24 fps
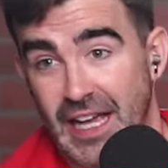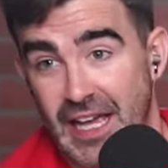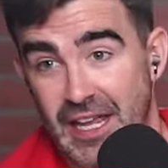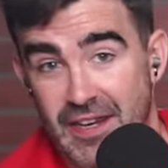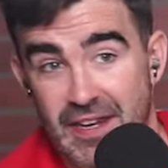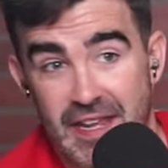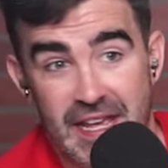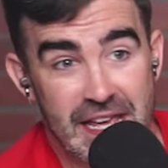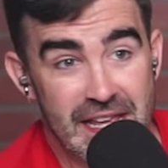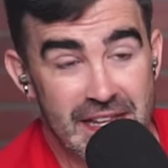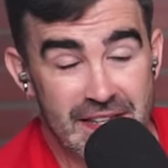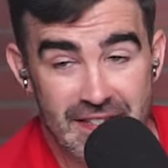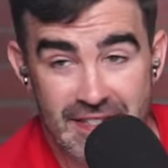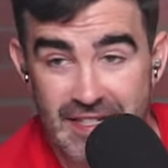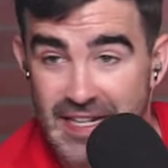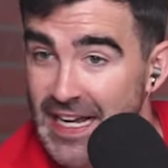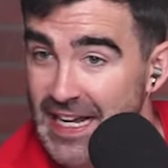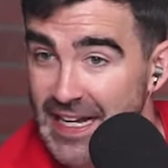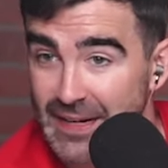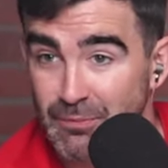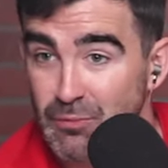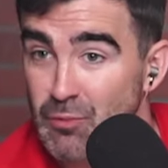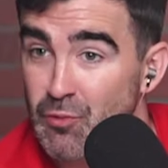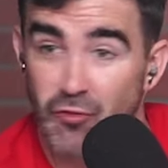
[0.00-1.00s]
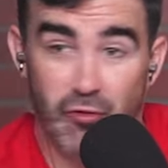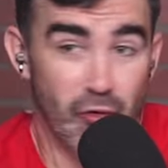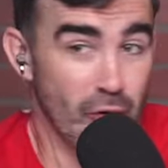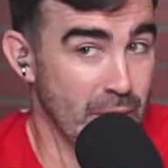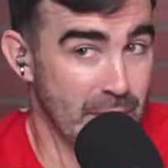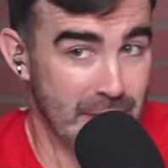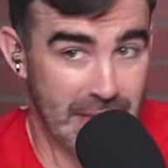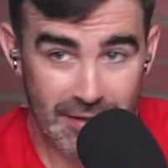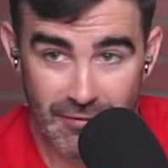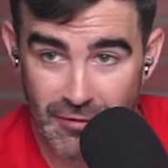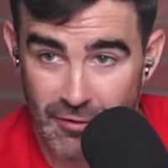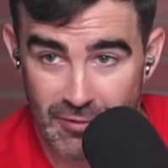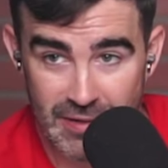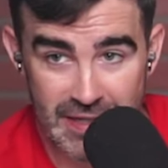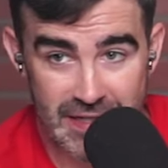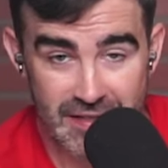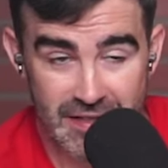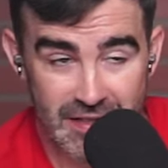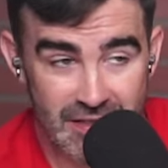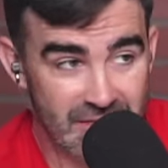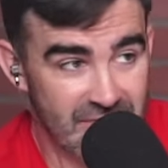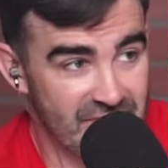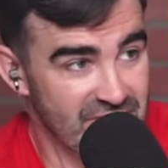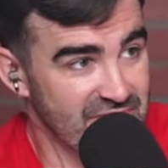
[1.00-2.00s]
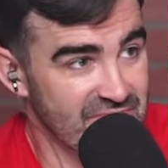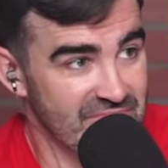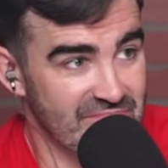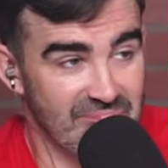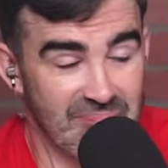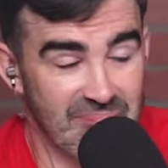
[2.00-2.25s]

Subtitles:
and his name, for whatever reason,